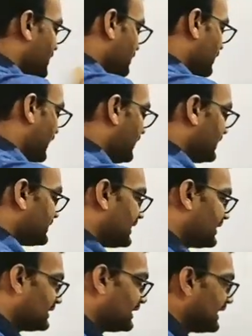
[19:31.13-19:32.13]
okay,
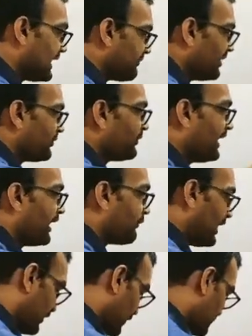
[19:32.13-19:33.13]
that let people
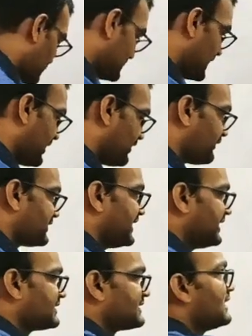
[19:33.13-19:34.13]
aware of this kind of
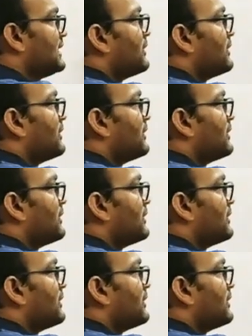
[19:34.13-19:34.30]
things.